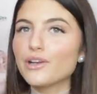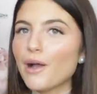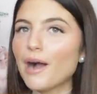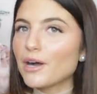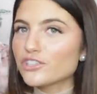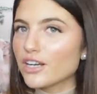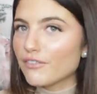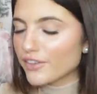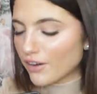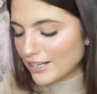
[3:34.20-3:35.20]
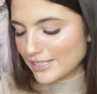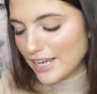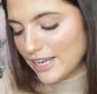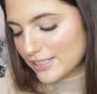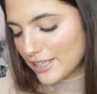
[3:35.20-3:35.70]
know how much I love the
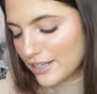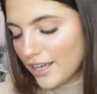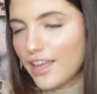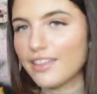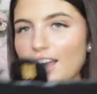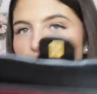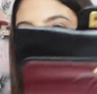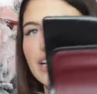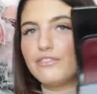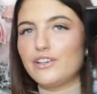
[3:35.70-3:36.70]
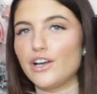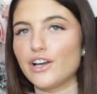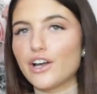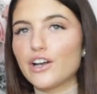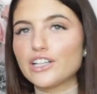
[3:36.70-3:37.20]
90s and that kind of
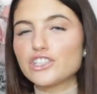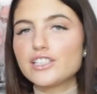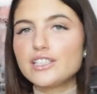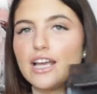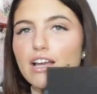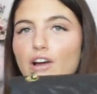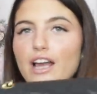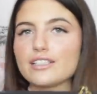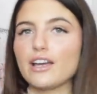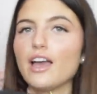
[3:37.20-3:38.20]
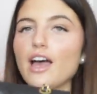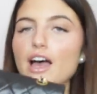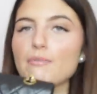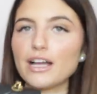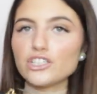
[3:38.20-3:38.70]
look. And I just think, right, so
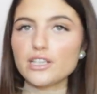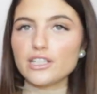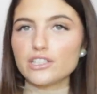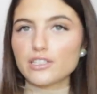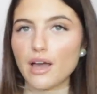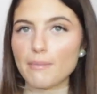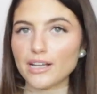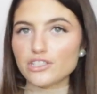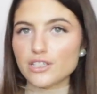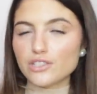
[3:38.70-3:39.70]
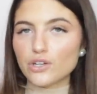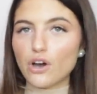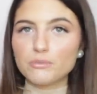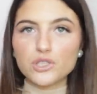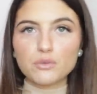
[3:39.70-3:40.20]
imagine this
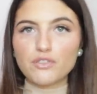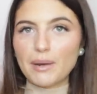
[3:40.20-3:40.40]
top just with a